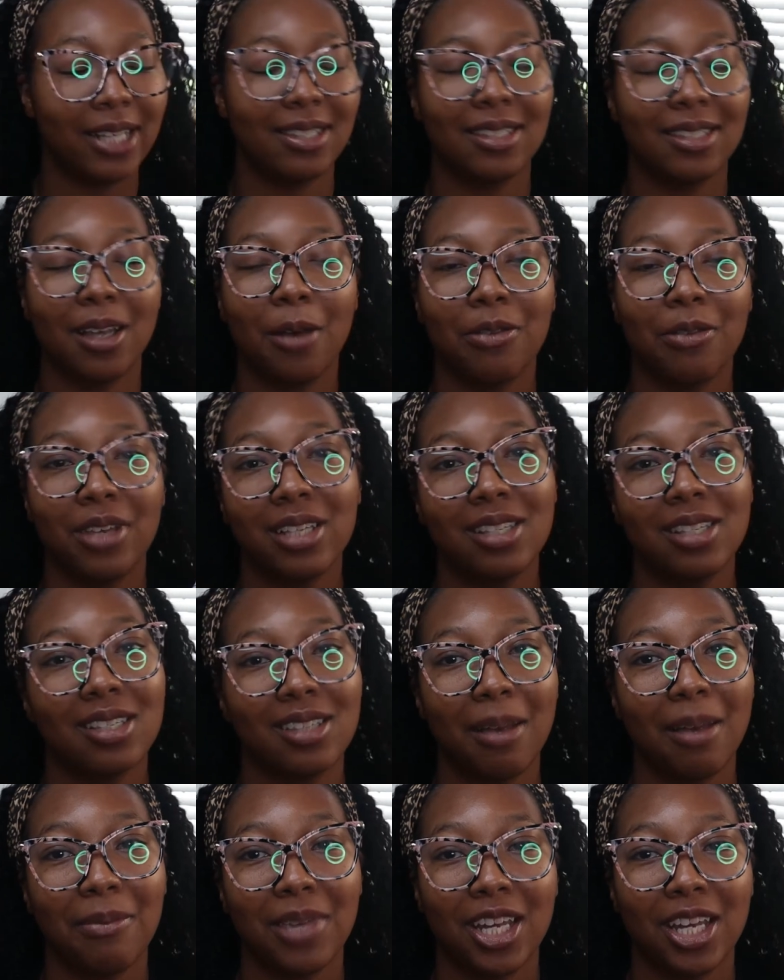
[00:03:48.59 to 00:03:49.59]
So this is
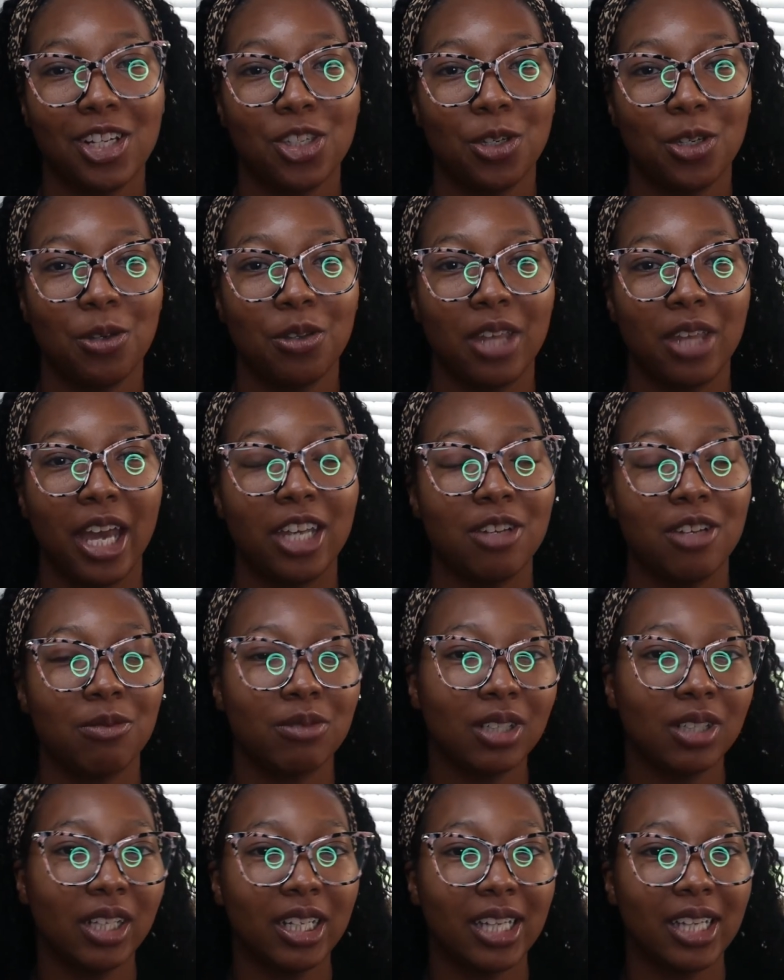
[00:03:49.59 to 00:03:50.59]
something too that you
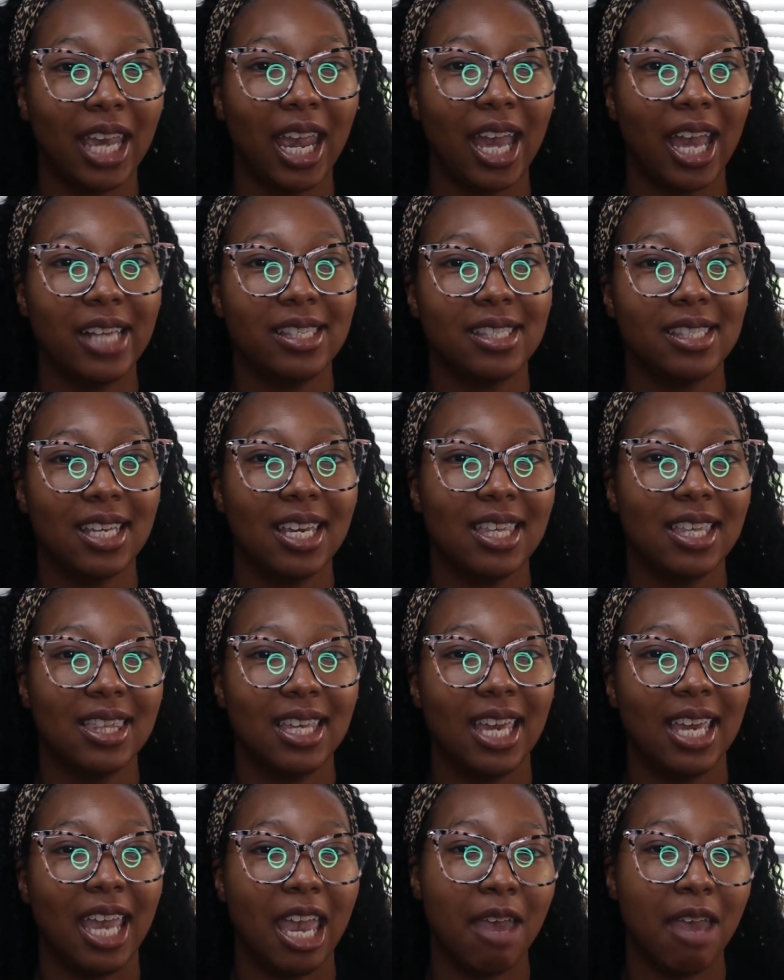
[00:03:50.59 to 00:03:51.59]
really can't see
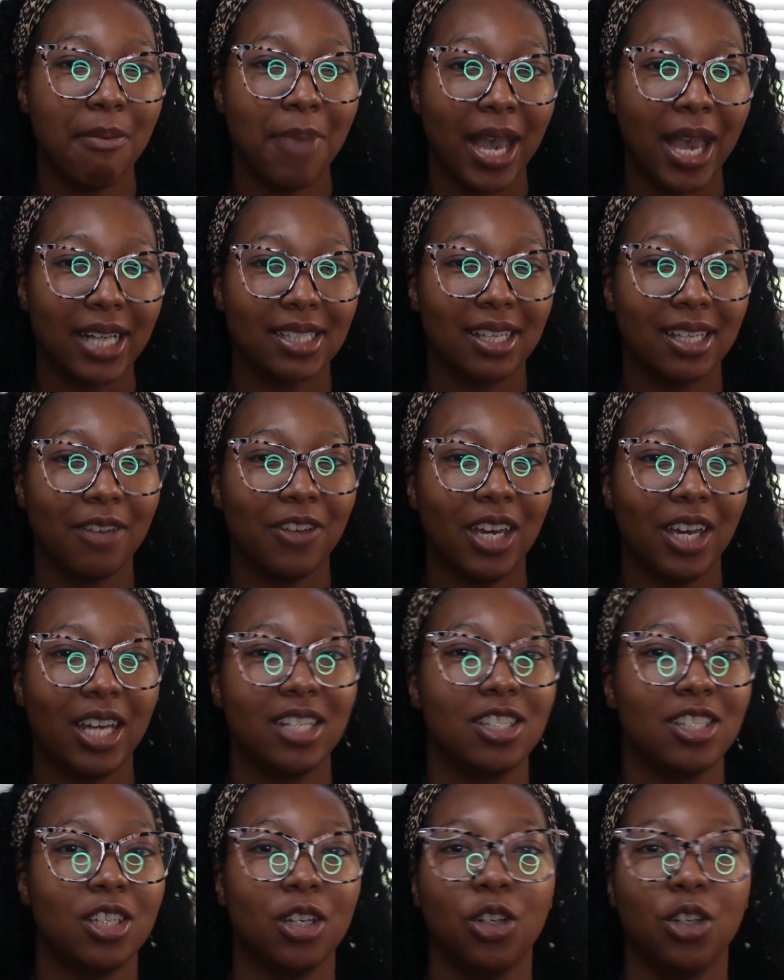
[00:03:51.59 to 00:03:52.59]
the impacts of it
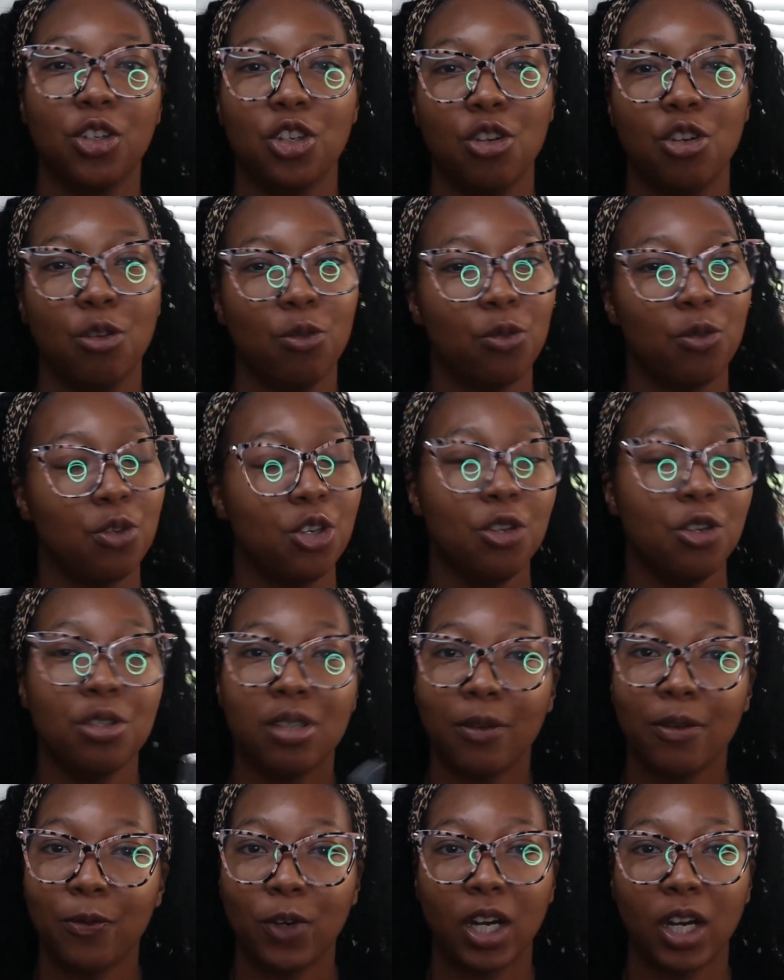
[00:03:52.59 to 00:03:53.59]
until you
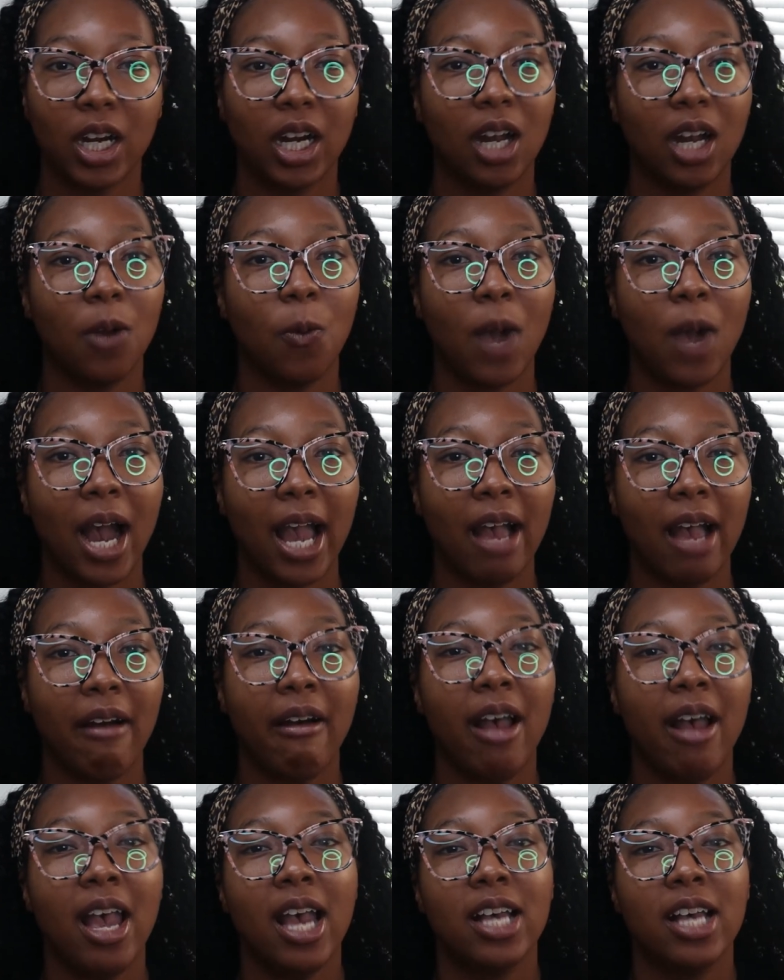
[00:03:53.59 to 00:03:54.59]
use it for a
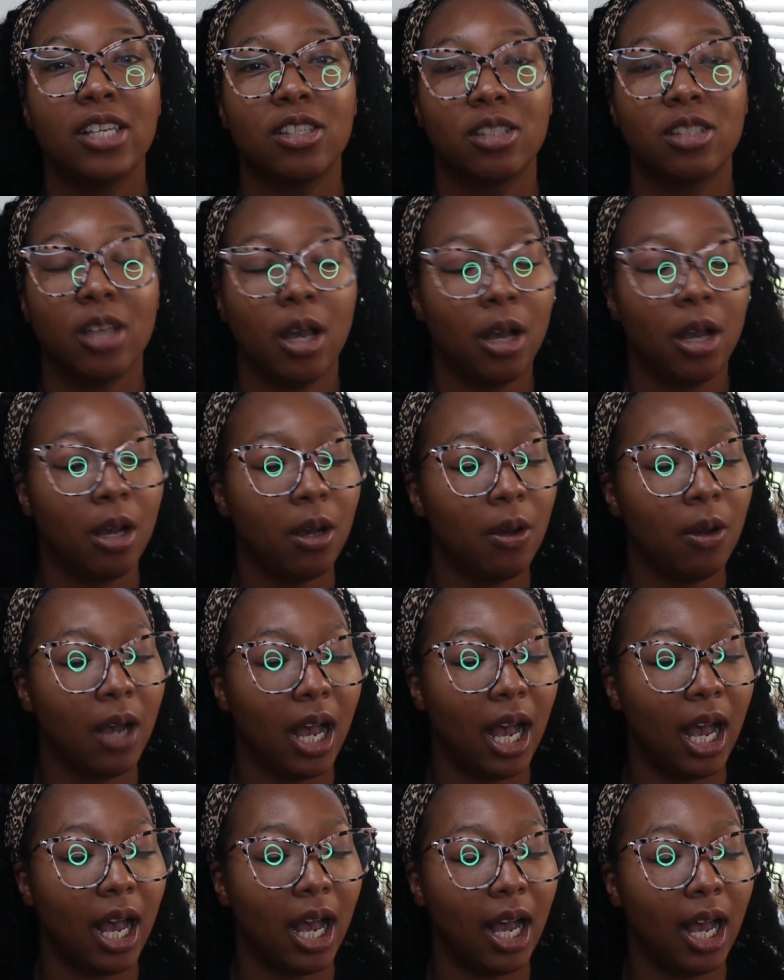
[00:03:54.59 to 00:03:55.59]
while. So
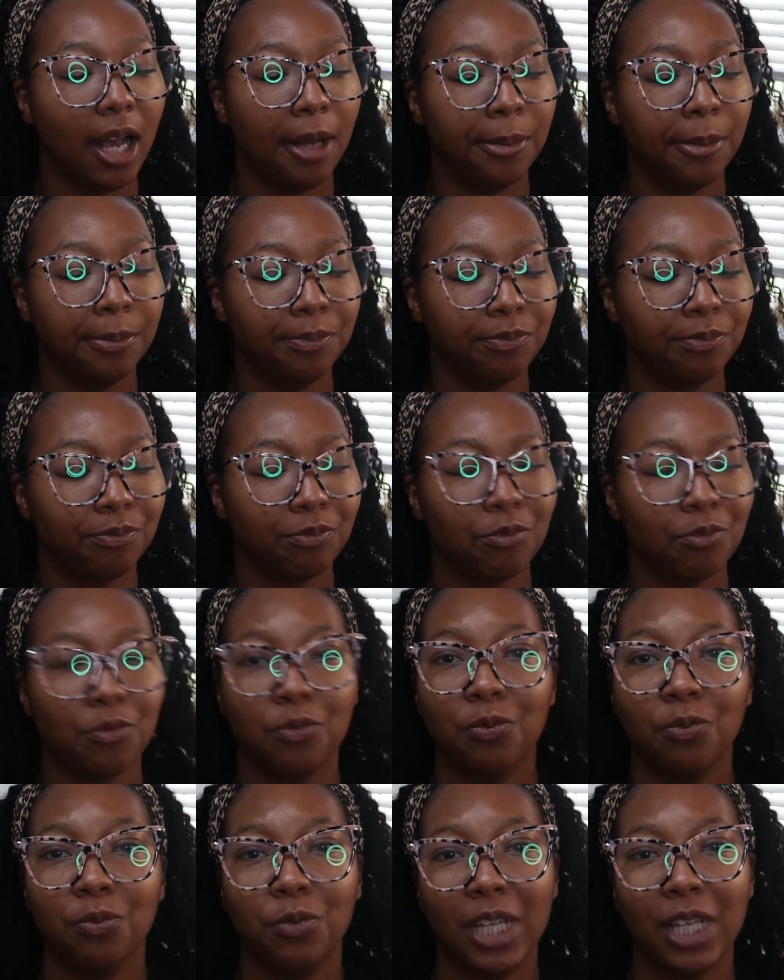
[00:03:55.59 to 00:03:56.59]

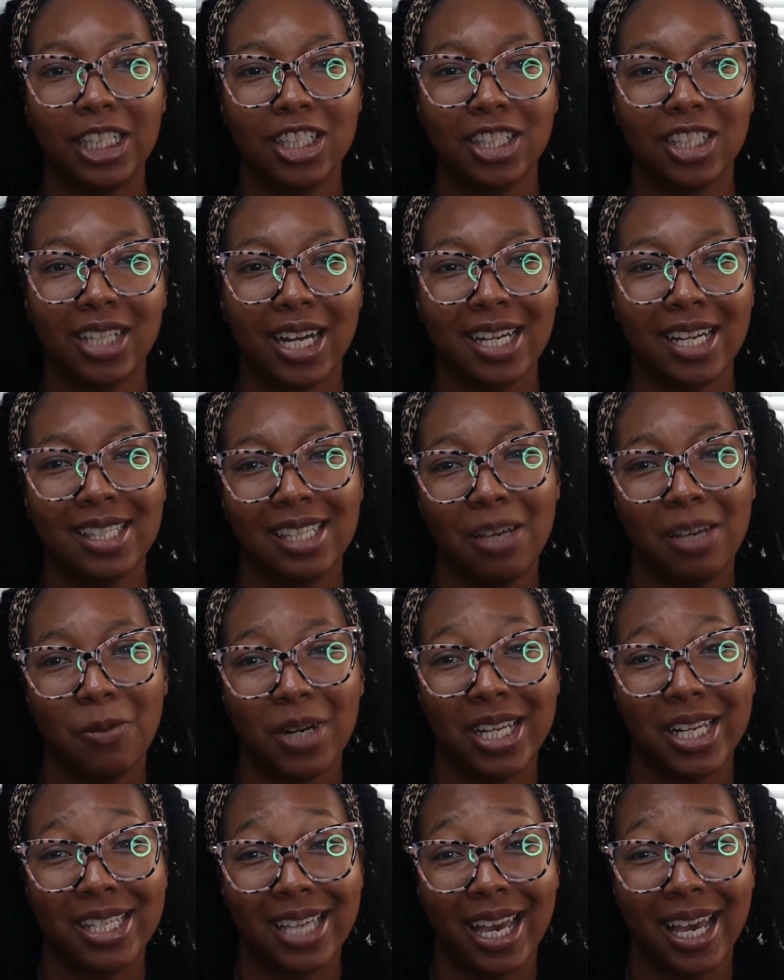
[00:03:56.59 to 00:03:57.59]
let's just kind of see
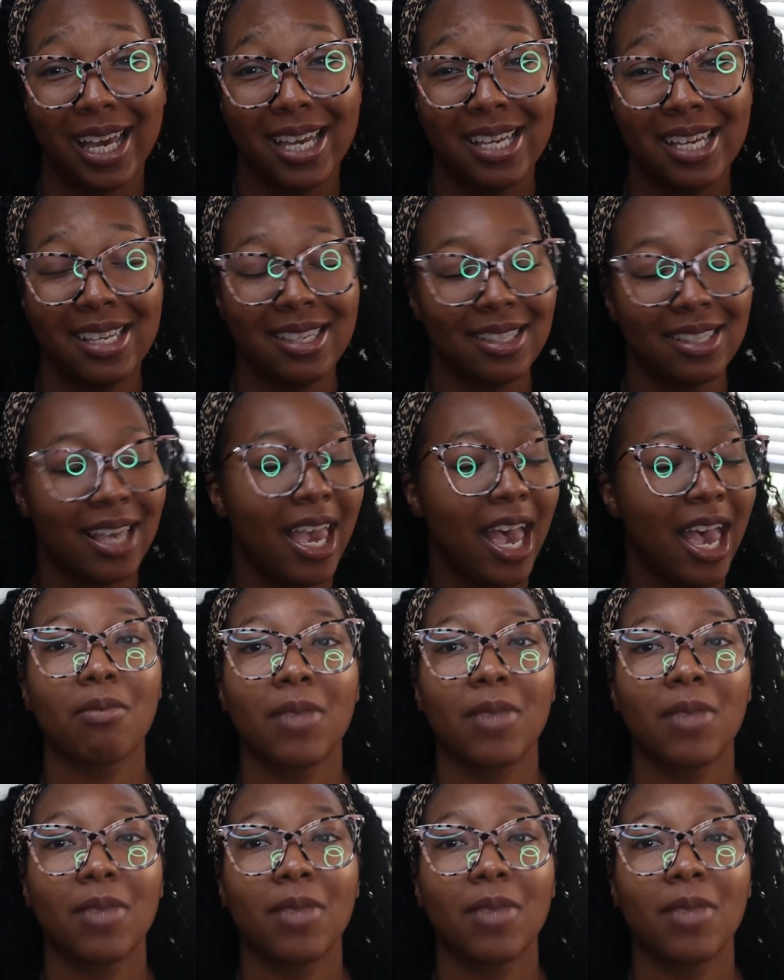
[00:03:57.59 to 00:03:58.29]
what it does.